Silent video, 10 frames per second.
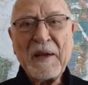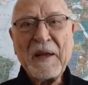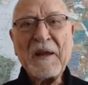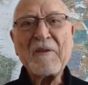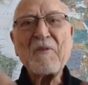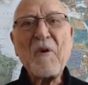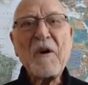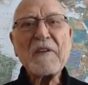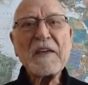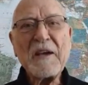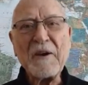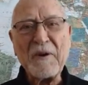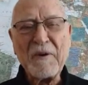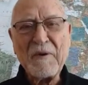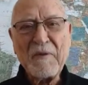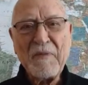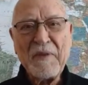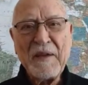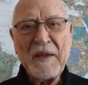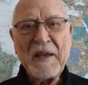Enjoy the year.
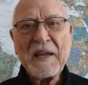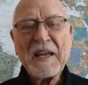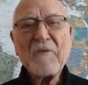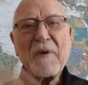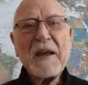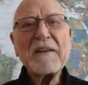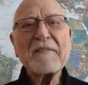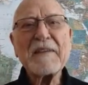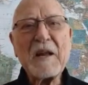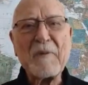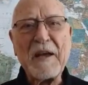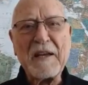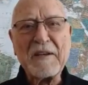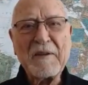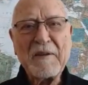Get ready to celebrate.